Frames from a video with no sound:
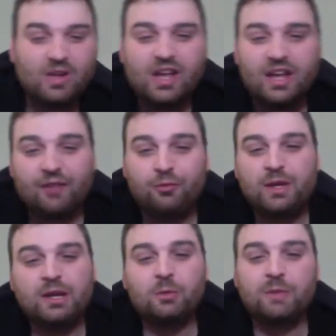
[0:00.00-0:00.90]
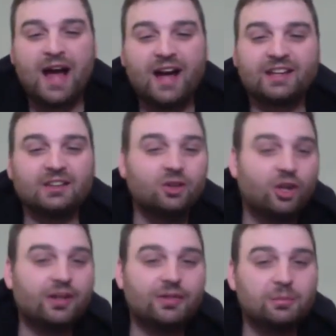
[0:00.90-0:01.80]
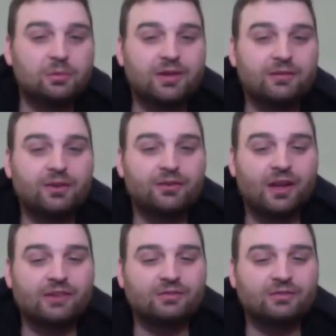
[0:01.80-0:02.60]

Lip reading: If we go back and look at the previous, when